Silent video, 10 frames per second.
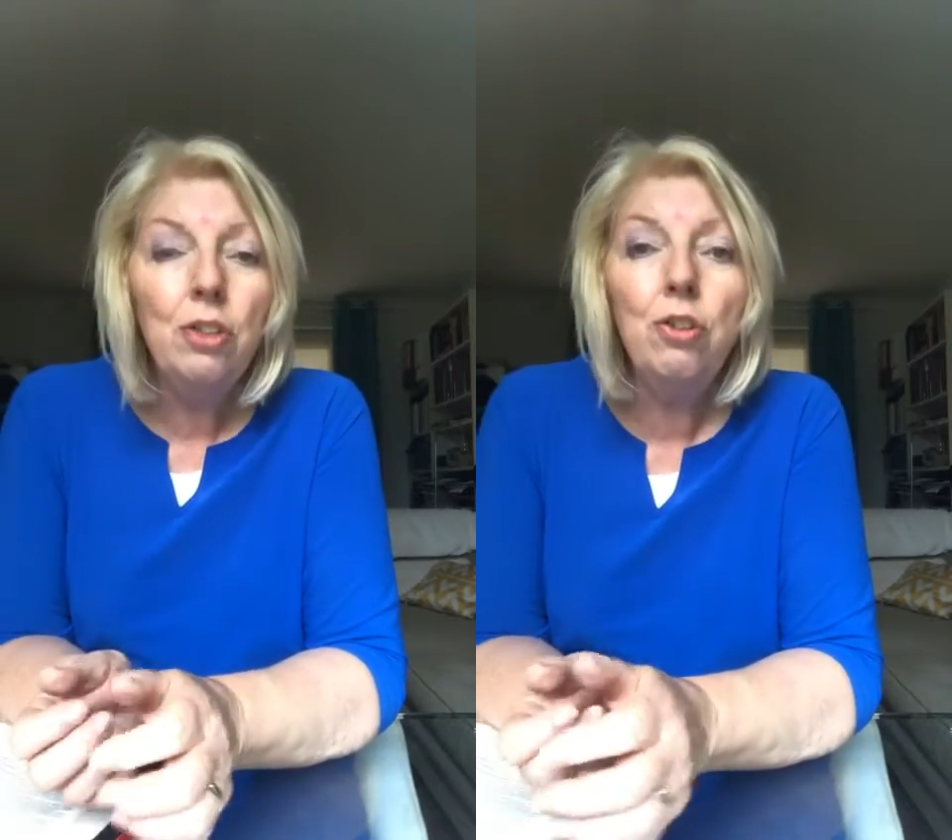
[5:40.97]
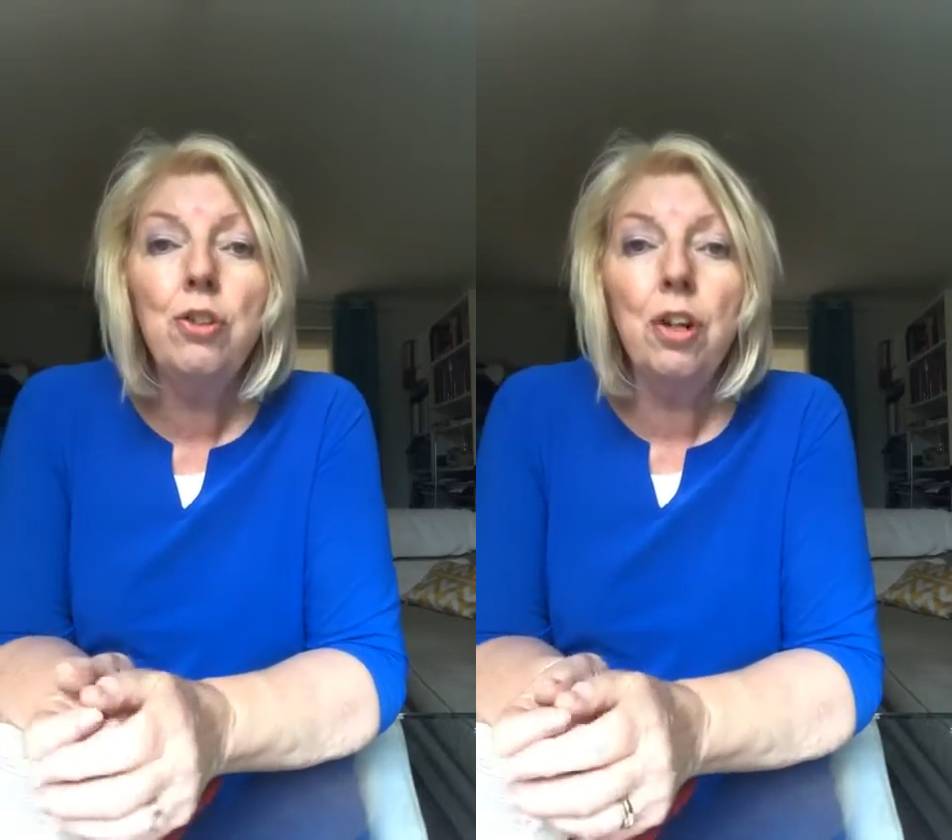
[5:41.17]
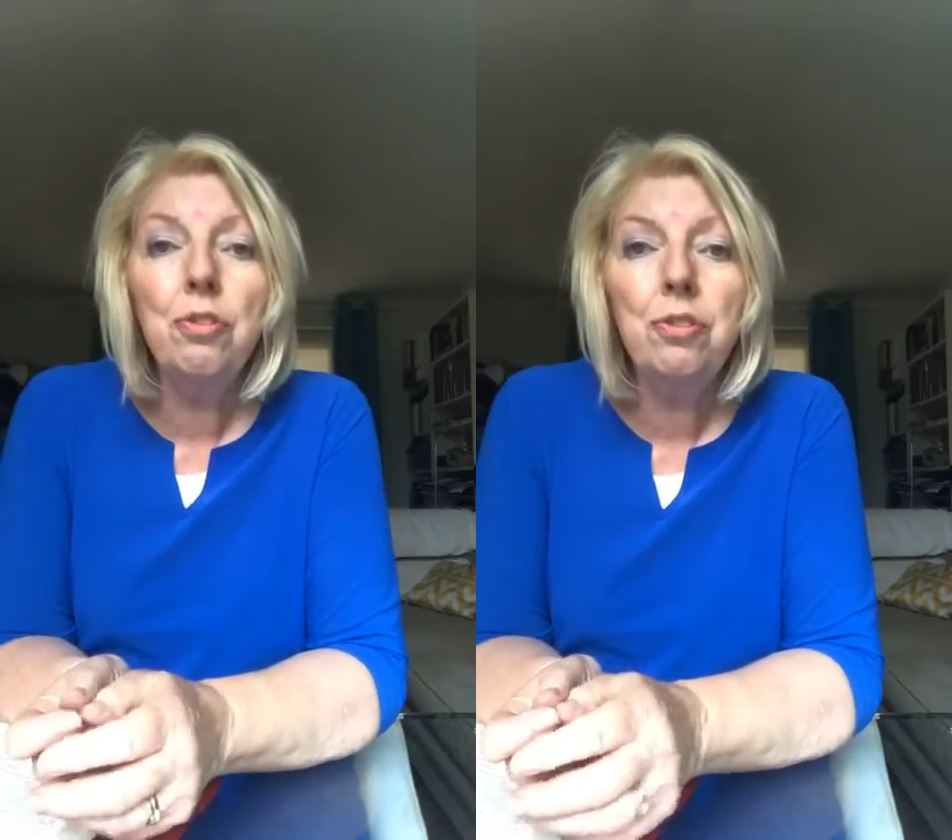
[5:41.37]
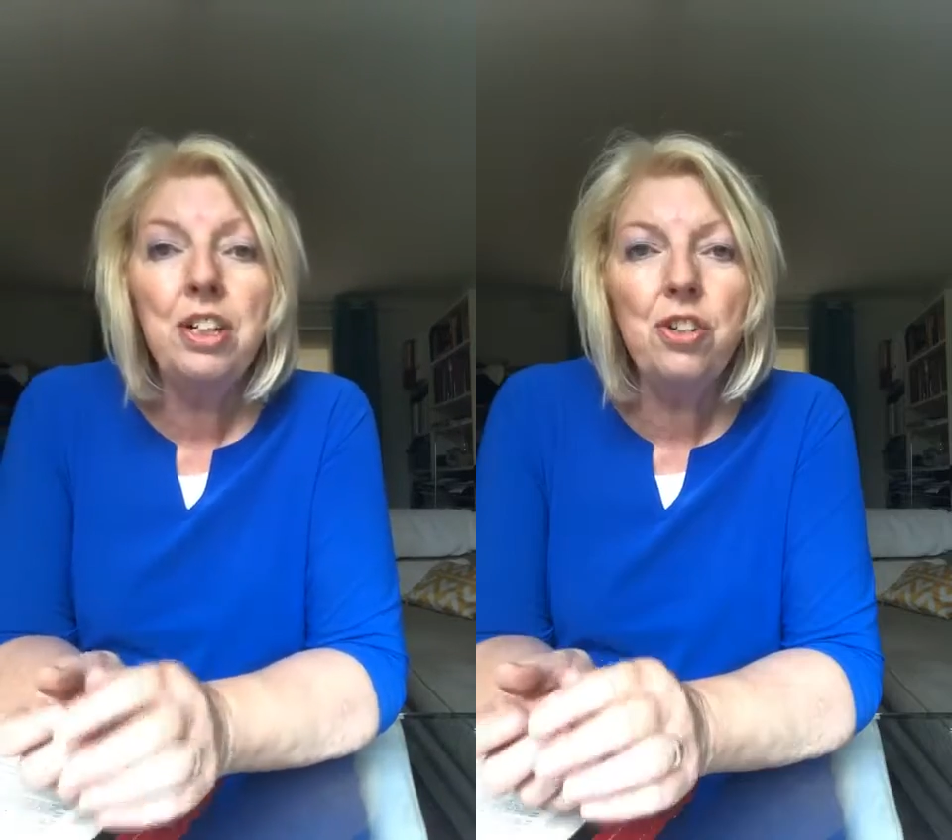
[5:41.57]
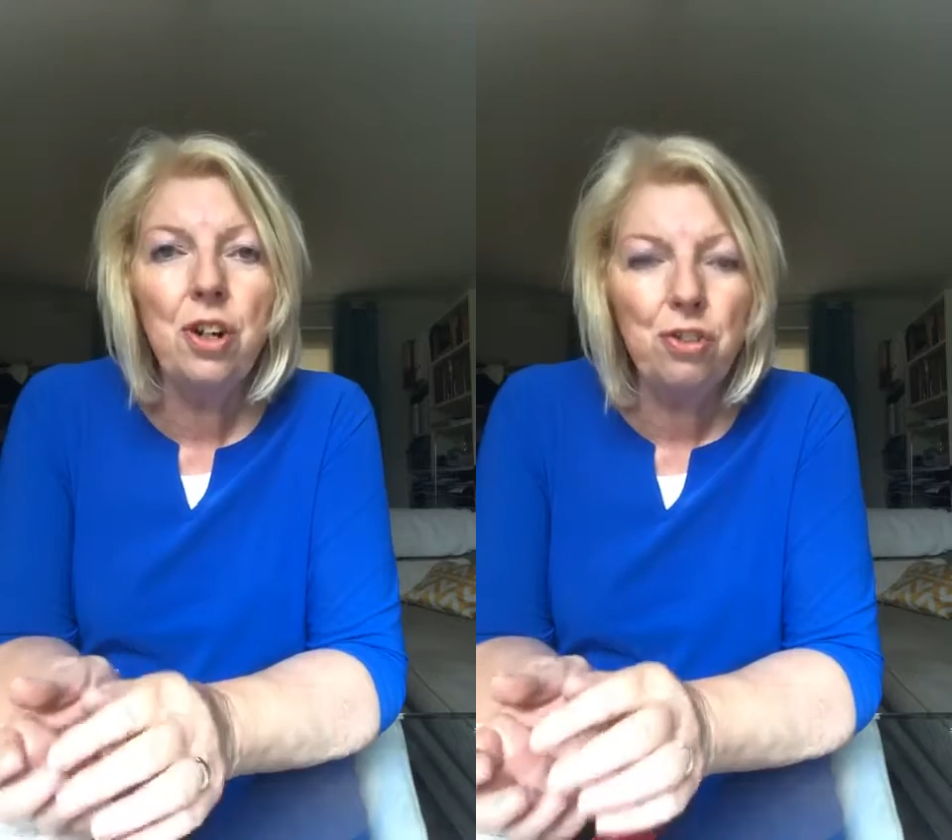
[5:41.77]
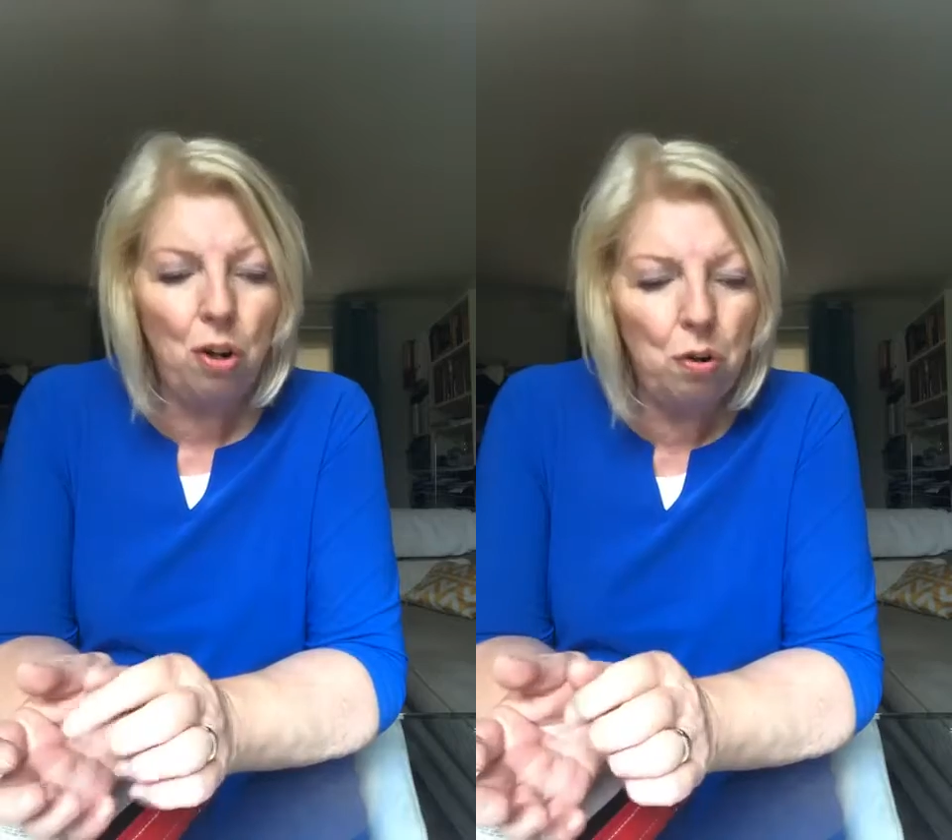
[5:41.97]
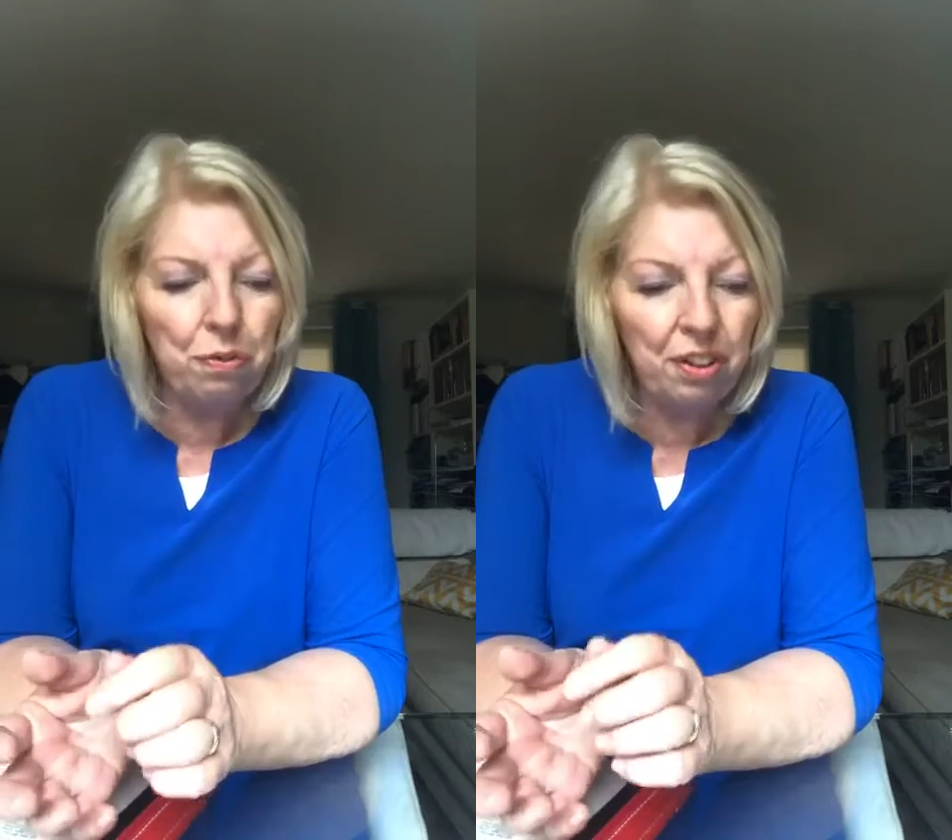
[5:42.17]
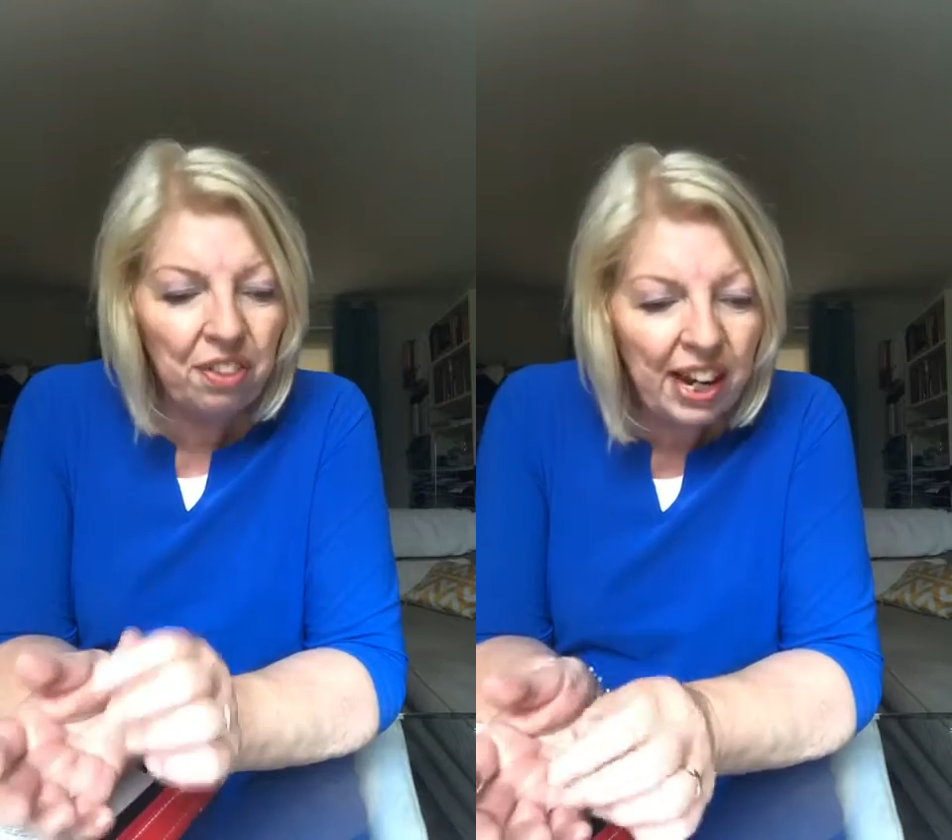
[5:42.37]
Do not rejoice
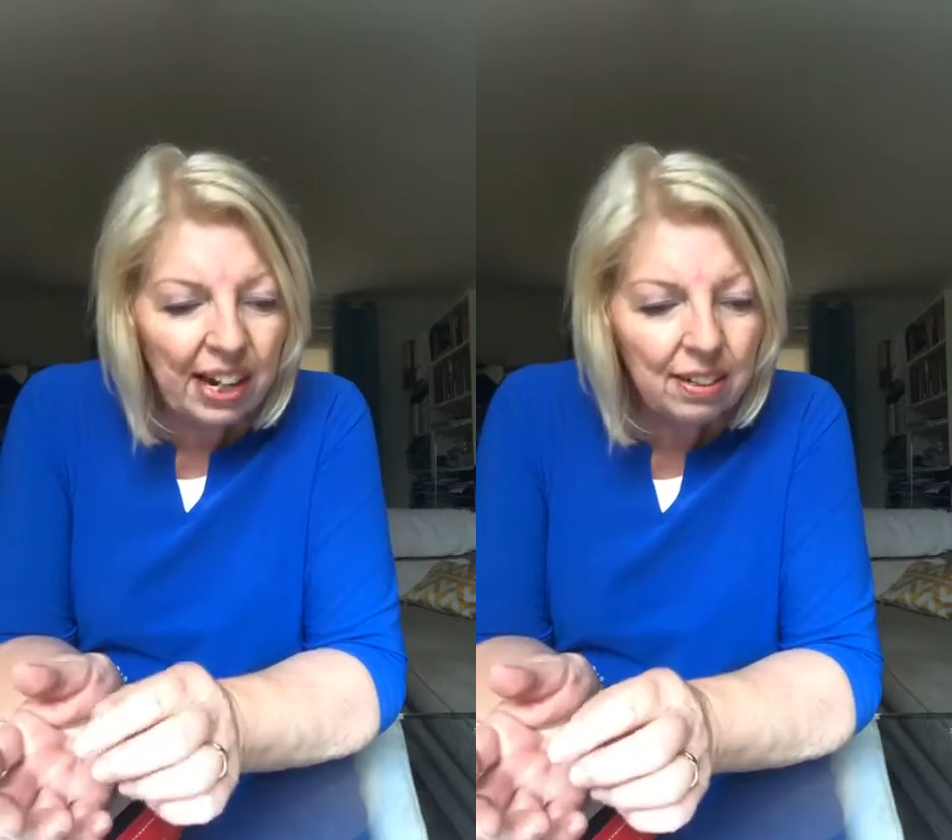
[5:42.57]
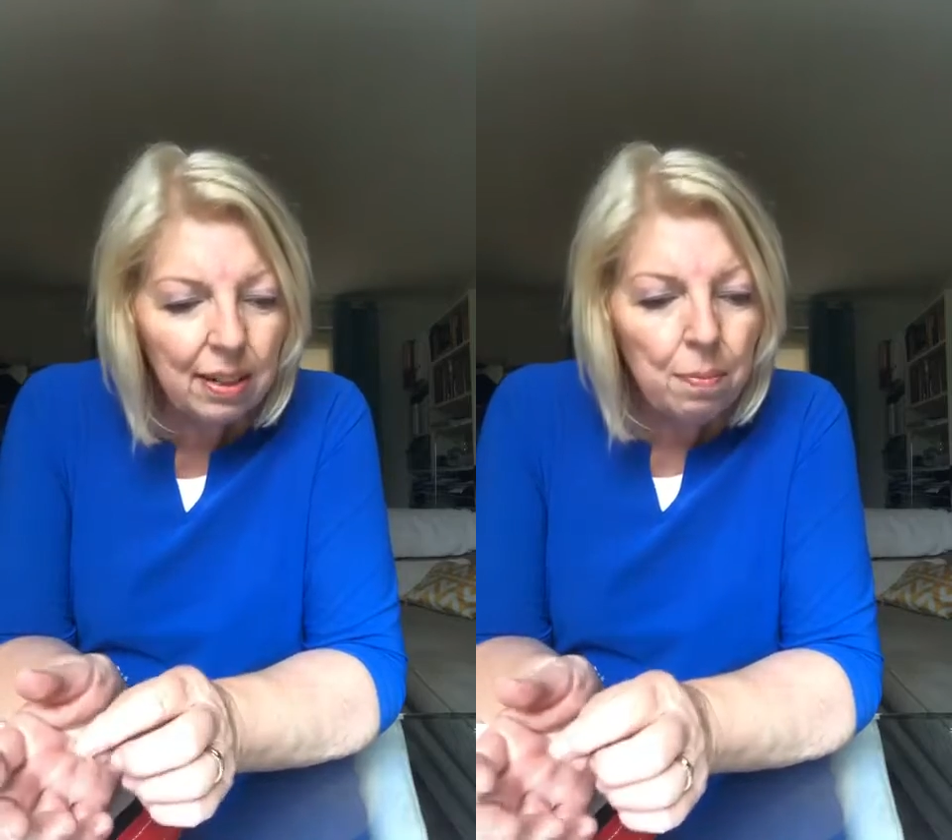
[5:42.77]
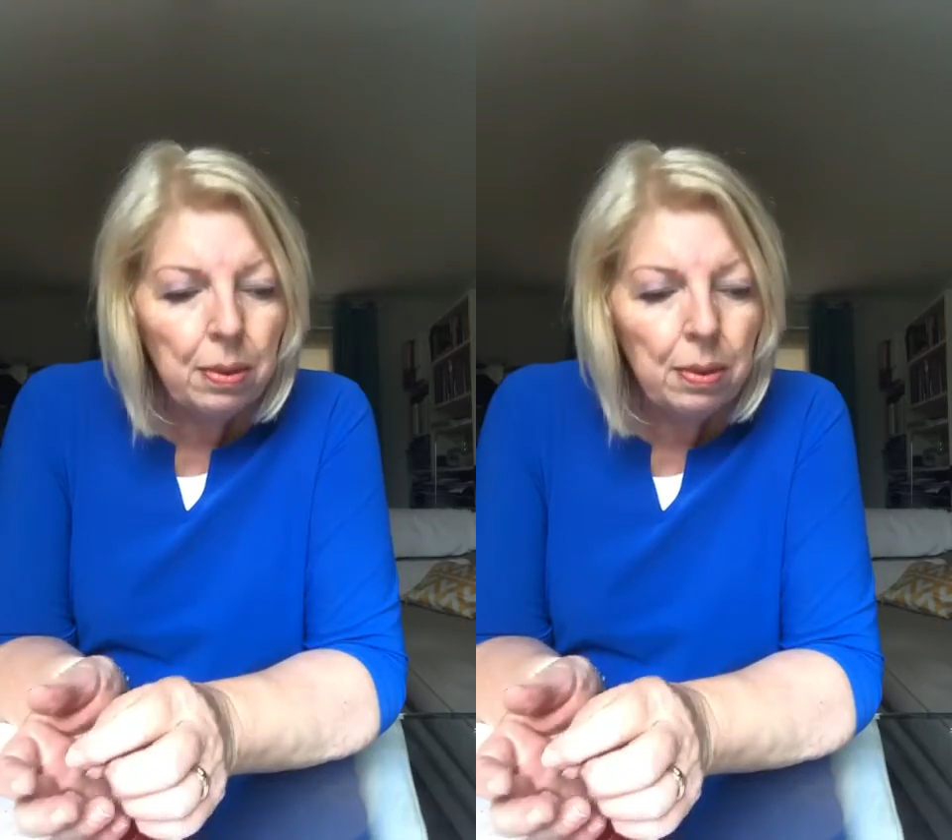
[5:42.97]
over that,